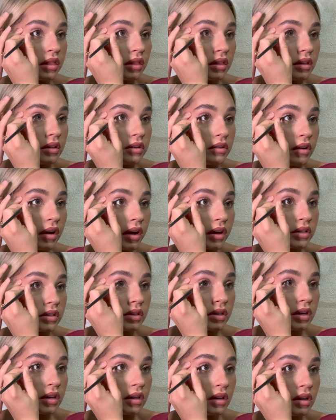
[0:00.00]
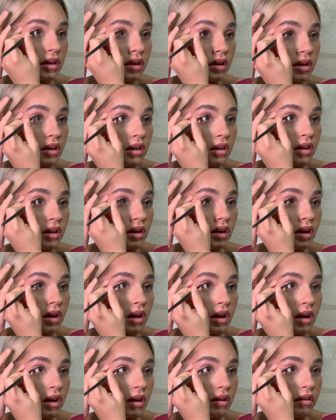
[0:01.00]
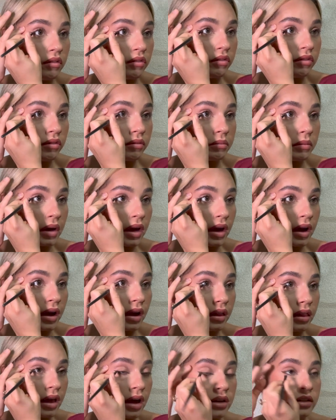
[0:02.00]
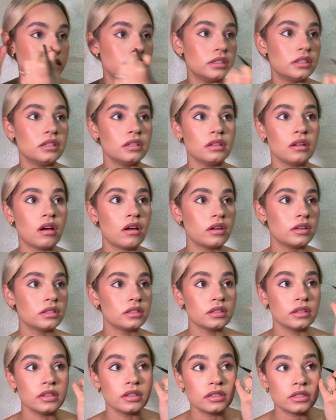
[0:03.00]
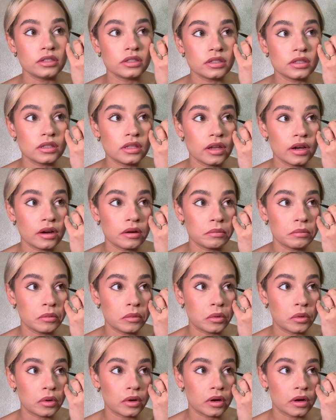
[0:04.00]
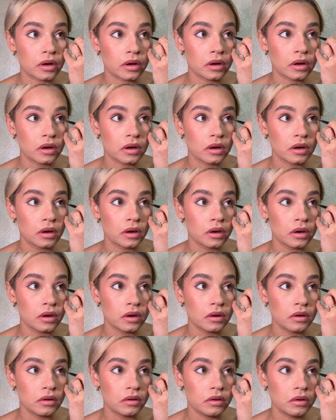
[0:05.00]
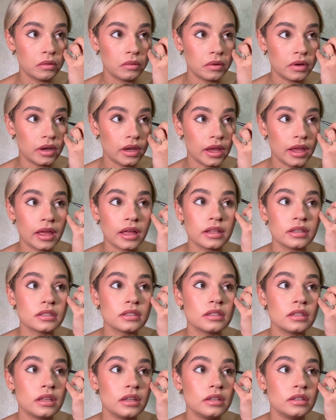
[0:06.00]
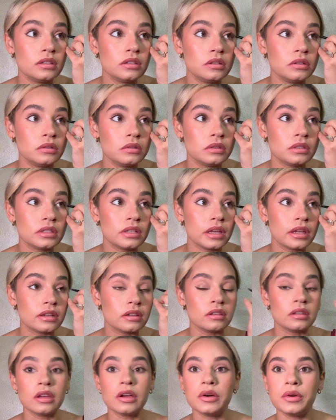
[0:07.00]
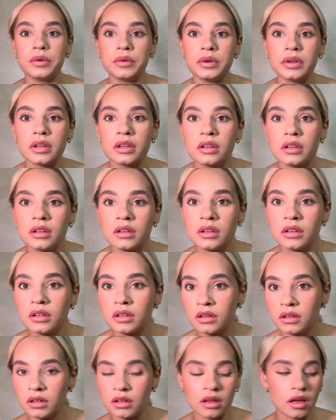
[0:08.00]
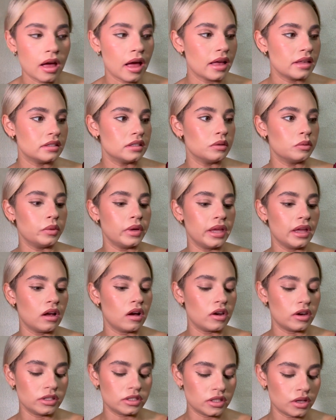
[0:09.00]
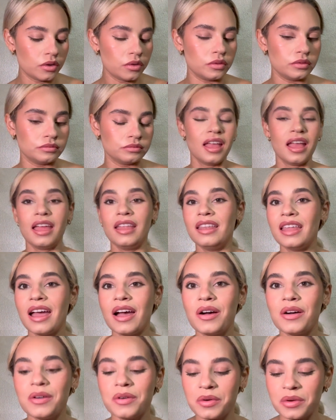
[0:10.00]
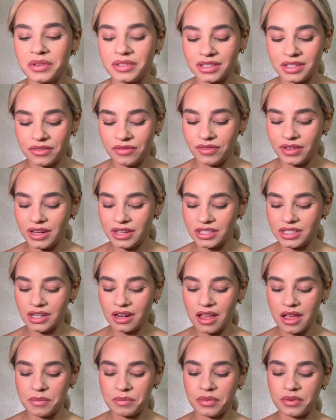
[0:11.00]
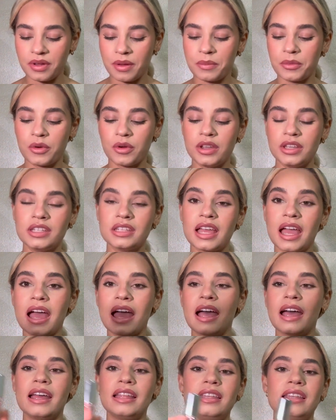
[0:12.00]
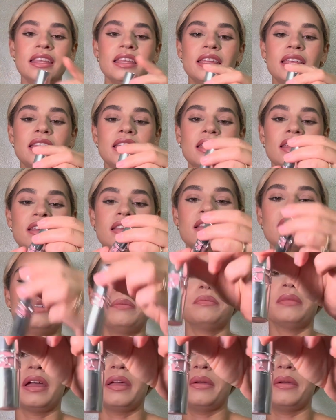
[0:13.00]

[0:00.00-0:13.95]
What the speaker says: the direction of my eyelashes, and honestly it's just there more to enhance than to stand alone as a wing on its own. And now to finish it up, I'm going to add in my